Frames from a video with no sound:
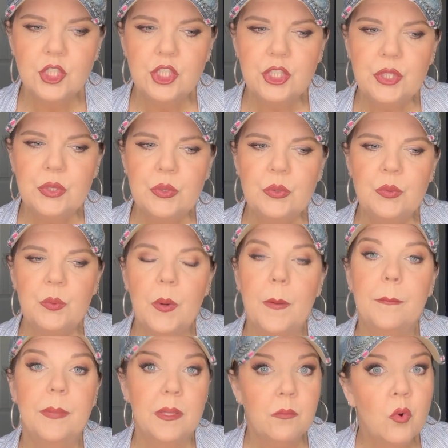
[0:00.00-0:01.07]
to
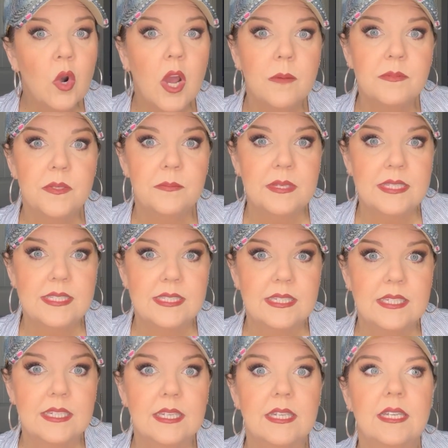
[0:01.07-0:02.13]
be more
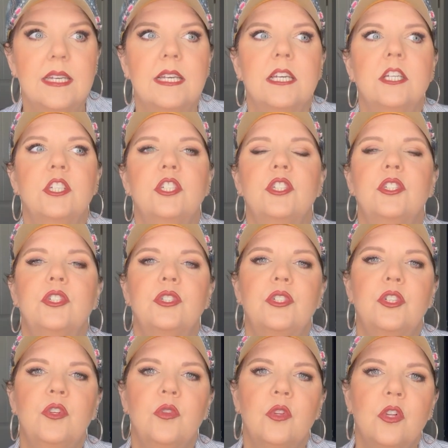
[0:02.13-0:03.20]
optimistic,
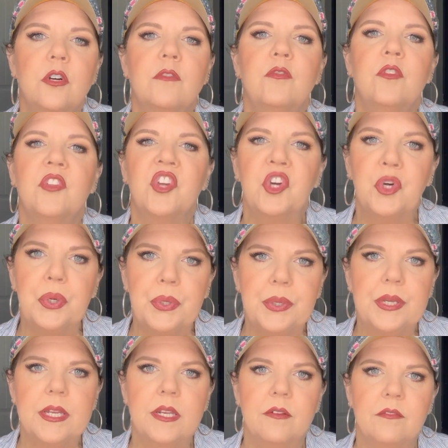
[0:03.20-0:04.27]
to look for the
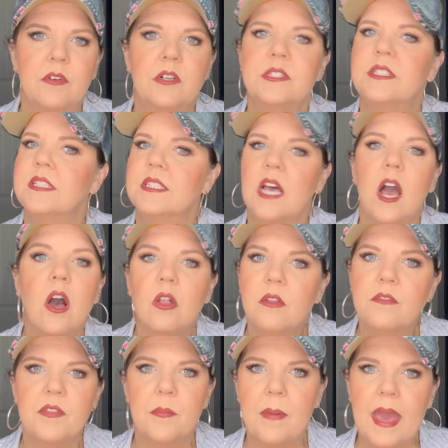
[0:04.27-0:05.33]
good versus all
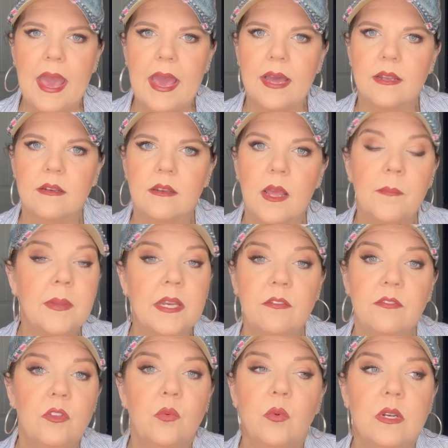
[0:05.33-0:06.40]
of the bad. I mean,
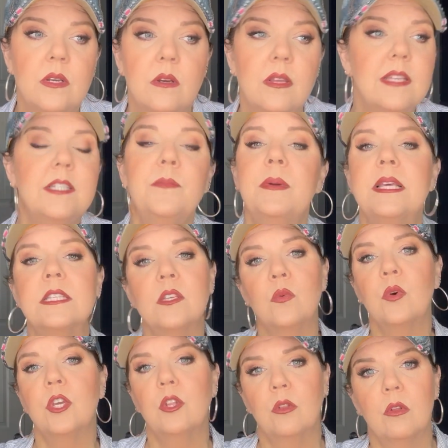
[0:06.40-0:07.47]
if you want to, it depends on
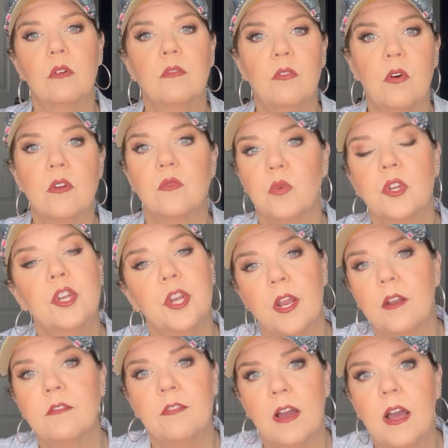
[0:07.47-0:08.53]
what you look for is what you're going
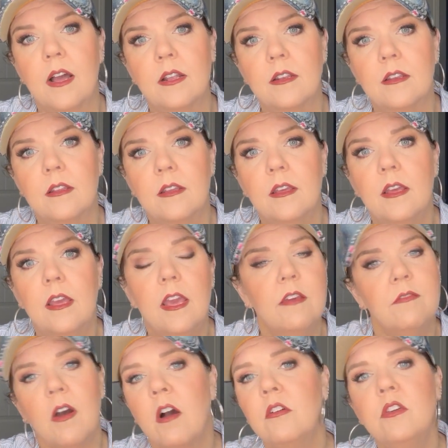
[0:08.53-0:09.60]
to find. If
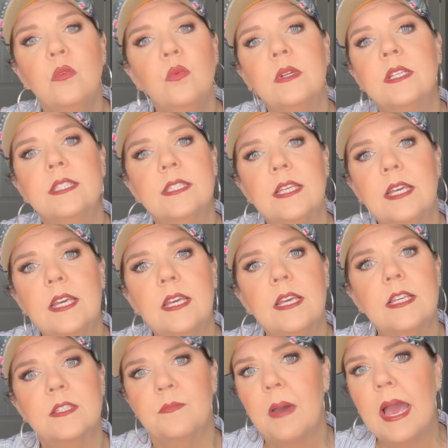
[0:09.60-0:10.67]
all you want to see
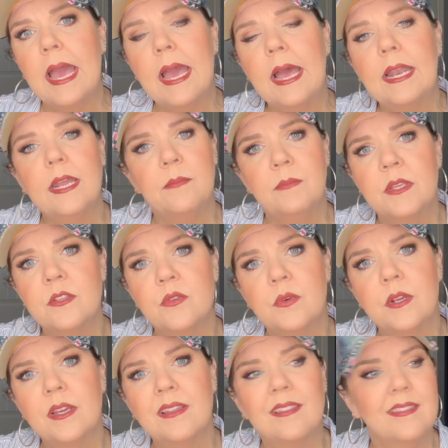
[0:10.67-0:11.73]
is bad and
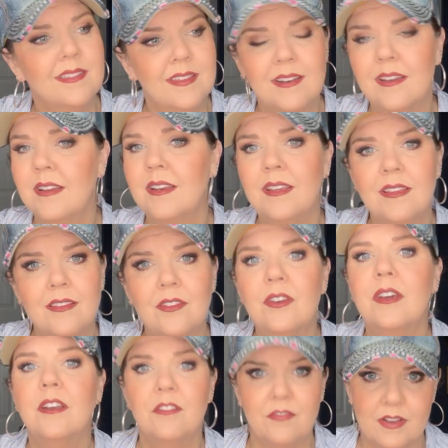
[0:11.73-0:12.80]
misery, then honey, you're
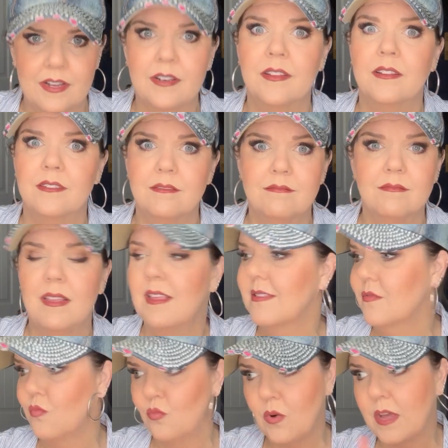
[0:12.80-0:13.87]
going to find it.
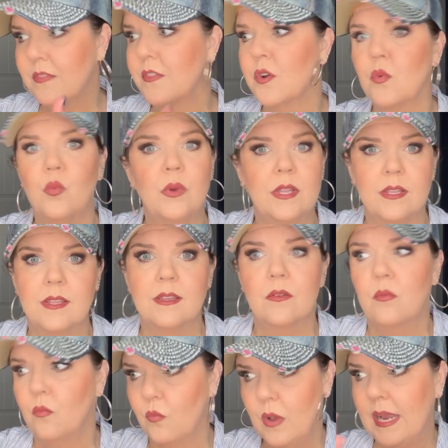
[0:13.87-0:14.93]
It's right there
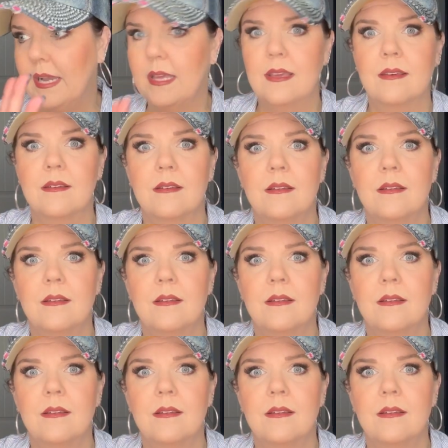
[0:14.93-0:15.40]
willing